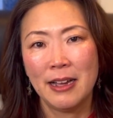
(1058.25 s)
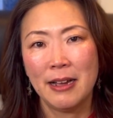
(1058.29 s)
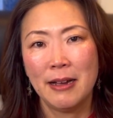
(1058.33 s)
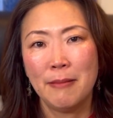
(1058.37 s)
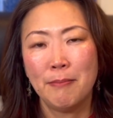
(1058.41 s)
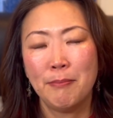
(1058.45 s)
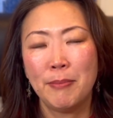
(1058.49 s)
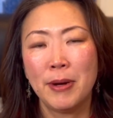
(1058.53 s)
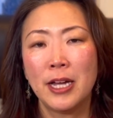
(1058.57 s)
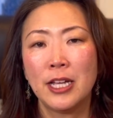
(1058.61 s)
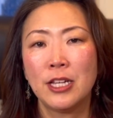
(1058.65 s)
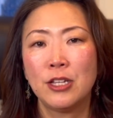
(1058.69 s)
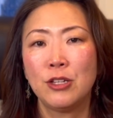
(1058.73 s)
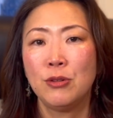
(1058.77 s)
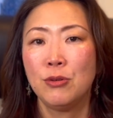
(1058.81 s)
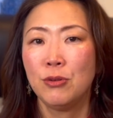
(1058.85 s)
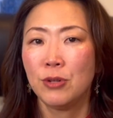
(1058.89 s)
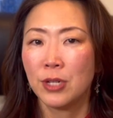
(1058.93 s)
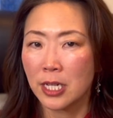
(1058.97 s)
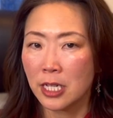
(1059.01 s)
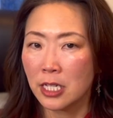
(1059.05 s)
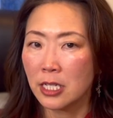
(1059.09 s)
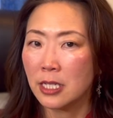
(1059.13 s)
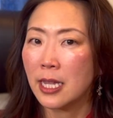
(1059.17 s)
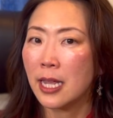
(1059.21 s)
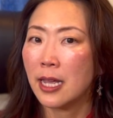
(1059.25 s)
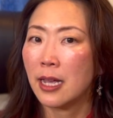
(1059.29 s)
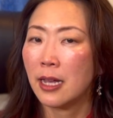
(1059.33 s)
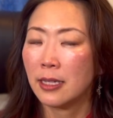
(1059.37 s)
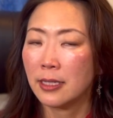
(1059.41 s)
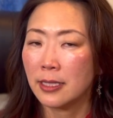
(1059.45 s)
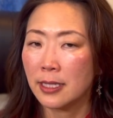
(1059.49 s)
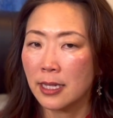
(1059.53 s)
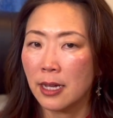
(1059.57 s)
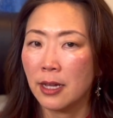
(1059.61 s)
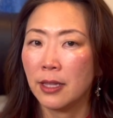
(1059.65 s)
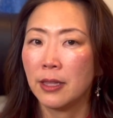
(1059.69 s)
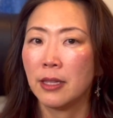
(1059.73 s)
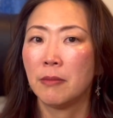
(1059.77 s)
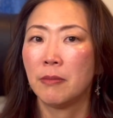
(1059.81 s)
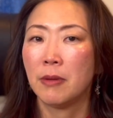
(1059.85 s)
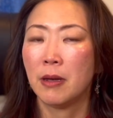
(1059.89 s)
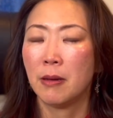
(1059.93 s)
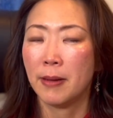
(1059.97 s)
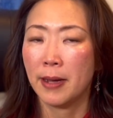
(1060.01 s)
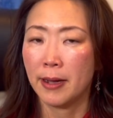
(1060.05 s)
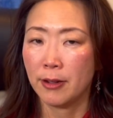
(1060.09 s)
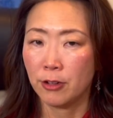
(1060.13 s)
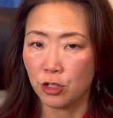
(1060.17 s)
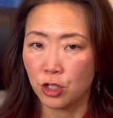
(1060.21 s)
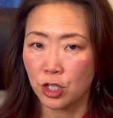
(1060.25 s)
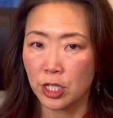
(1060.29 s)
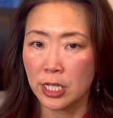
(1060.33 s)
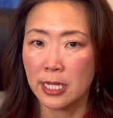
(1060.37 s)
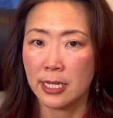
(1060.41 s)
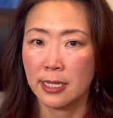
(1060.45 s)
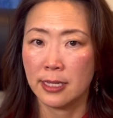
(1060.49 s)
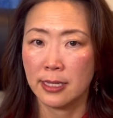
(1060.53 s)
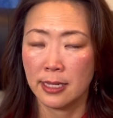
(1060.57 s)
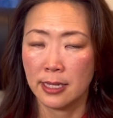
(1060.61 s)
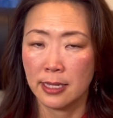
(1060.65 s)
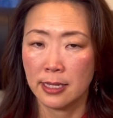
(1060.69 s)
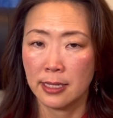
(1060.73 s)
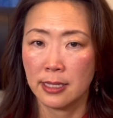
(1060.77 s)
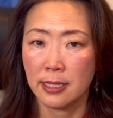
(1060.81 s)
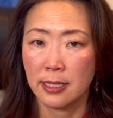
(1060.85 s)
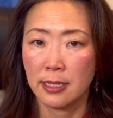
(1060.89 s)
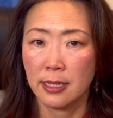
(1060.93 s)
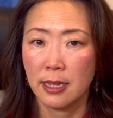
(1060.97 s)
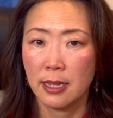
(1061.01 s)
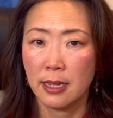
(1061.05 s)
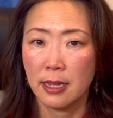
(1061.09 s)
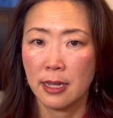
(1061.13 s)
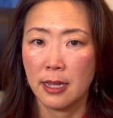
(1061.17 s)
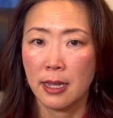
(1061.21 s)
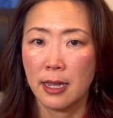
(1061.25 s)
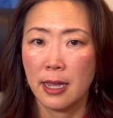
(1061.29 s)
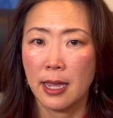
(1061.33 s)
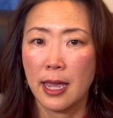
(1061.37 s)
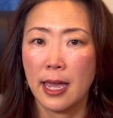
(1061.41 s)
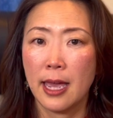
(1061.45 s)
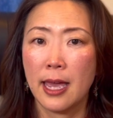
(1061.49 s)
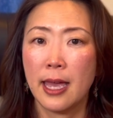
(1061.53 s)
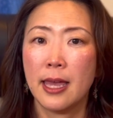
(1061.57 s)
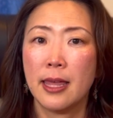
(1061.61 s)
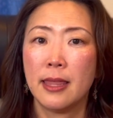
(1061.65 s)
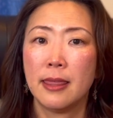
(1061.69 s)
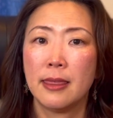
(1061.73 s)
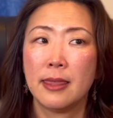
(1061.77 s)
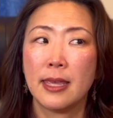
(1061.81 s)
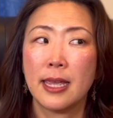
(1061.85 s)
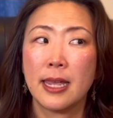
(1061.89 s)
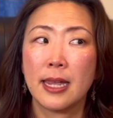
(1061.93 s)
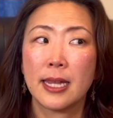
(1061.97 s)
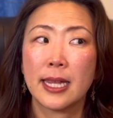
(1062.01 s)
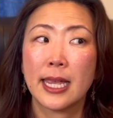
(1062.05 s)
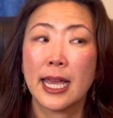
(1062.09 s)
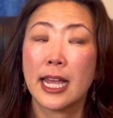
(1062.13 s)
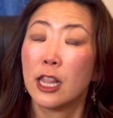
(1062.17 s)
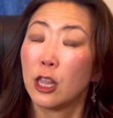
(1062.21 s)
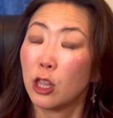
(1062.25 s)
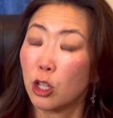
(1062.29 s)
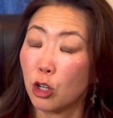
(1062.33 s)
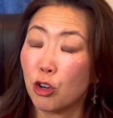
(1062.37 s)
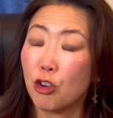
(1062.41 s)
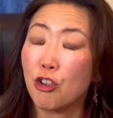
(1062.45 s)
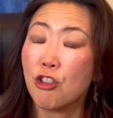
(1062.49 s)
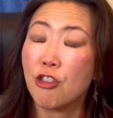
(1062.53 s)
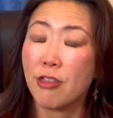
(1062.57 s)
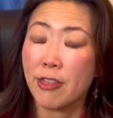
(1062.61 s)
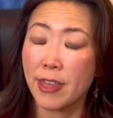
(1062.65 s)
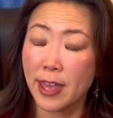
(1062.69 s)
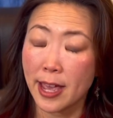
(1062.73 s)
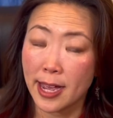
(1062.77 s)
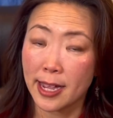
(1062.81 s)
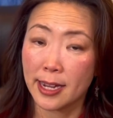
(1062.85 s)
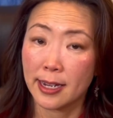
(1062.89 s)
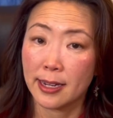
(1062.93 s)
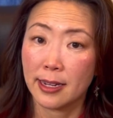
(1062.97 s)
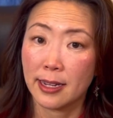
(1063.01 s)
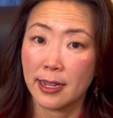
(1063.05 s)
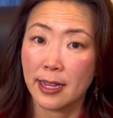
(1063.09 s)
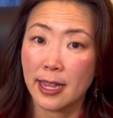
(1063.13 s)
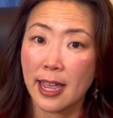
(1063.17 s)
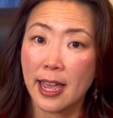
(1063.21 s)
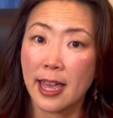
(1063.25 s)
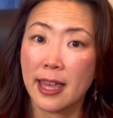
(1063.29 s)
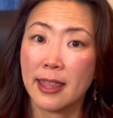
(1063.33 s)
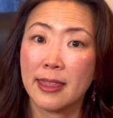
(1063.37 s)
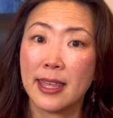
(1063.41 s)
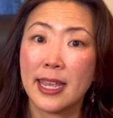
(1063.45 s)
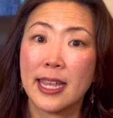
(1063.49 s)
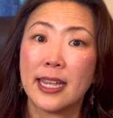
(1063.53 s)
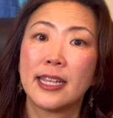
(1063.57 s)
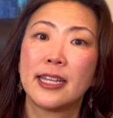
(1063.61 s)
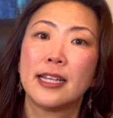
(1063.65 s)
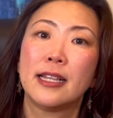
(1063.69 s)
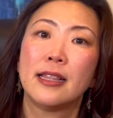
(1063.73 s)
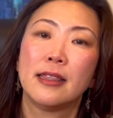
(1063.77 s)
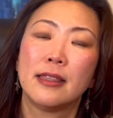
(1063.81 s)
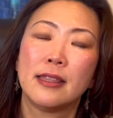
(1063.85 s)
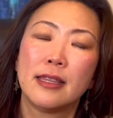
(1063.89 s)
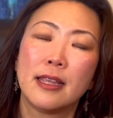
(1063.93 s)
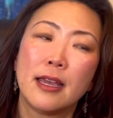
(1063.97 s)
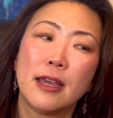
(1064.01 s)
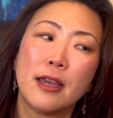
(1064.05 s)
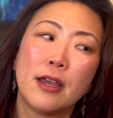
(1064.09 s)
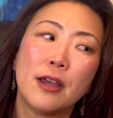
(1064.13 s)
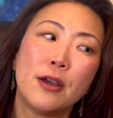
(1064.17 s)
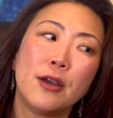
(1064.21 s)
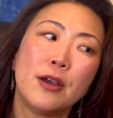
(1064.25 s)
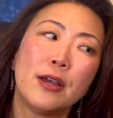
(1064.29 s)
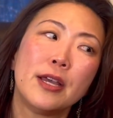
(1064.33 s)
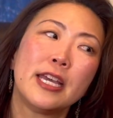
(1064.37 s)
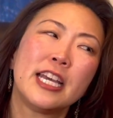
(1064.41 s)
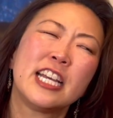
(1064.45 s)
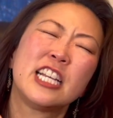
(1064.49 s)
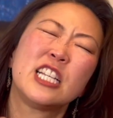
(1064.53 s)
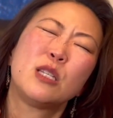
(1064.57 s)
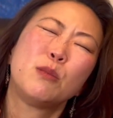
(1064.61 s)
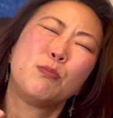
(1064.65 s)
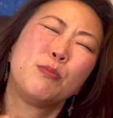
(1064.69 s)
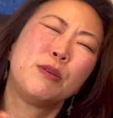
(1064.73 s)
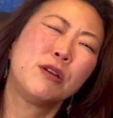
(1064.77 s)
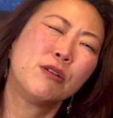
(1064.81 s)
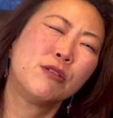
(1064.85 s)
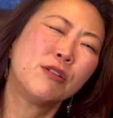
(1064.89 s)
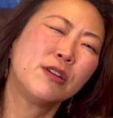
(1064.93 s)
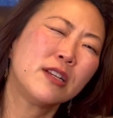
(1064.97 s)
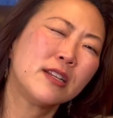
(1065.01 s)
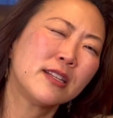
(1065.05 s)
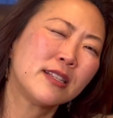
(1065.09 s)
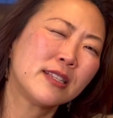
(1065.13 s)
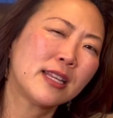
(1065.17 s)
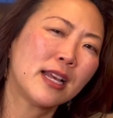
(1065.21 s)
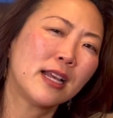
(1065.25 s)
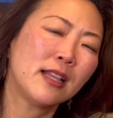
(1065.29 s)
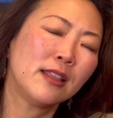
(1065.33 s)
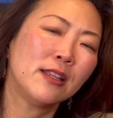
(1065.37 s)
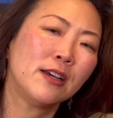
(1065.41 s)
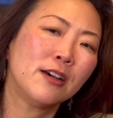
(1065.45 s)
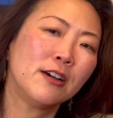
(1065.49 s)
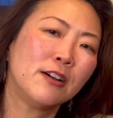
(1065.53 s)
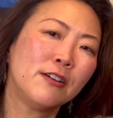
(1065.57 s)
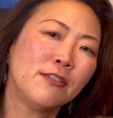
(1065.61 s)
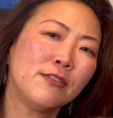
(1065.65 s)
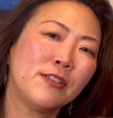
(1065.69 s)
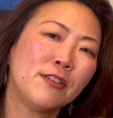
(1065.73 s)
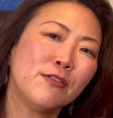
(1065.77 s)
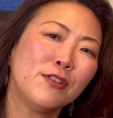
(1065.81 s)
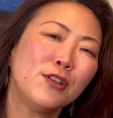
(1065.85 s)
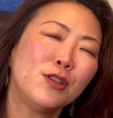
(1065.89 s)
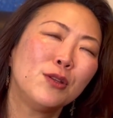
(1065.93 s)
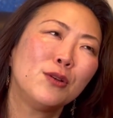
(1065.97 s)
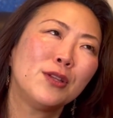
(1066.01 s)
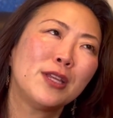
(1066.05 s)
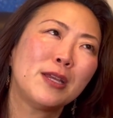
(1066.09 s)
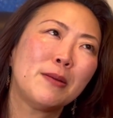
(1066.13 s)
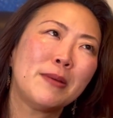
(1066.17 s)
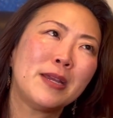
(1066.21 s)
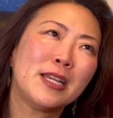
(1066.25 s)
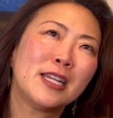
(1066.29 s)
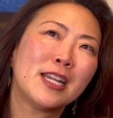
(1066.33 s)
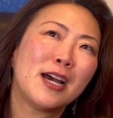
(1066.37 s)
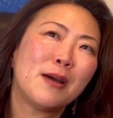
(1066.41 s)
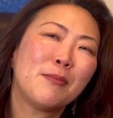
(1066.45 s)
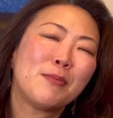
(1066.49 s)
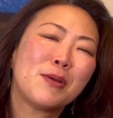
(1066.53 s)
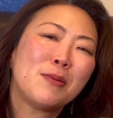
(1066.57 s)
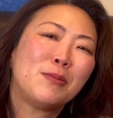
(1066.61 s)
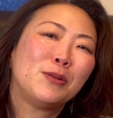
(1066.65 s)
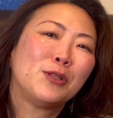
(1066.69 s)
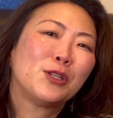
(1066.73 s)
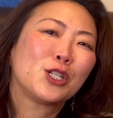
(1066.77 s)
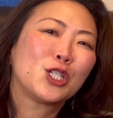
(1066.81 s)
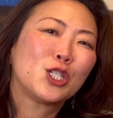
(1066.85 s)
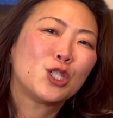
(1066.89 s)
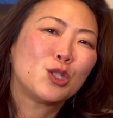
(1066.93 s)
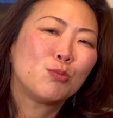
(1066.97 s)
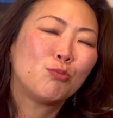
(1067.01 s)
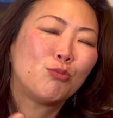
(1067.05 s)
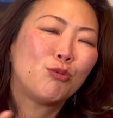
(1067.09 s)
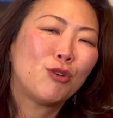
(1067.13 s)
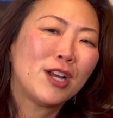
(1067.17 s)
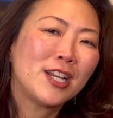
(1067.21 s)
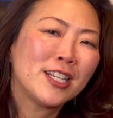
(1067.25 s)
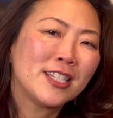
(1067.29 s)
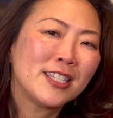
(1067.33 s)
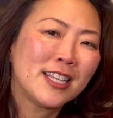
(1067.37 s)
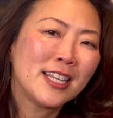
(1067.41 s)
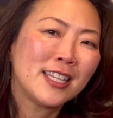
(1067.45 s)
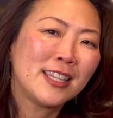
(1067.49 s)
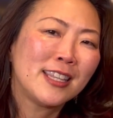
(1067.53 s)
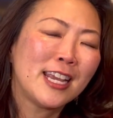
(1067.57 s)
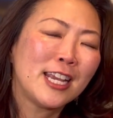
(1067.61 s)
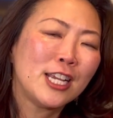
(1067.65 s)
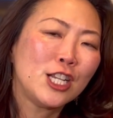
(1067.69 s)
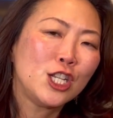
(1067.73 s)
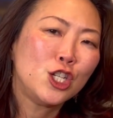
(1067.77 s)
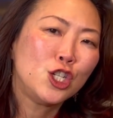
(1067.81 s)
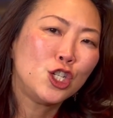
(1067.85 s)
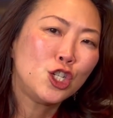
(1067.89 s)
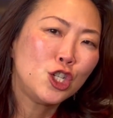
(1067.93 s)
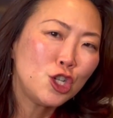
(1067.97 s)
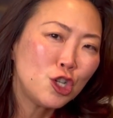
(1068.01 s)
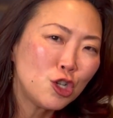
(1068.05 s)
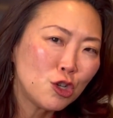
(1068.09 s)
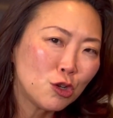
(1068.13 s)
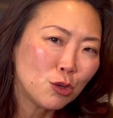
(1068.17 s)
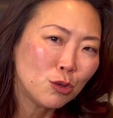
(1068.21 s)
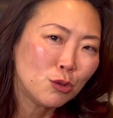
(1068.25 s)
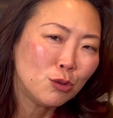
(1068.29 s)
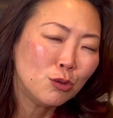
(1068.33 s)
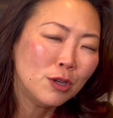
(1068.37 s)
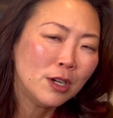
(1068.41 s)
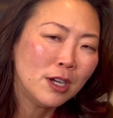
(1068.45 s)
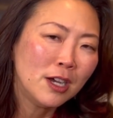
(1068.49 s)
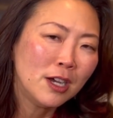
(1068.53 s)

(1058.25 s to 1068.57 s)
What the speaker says: but you can tell them about Jesus, and they can learn that, and they can experience that love, even though they may not be able to express that they do.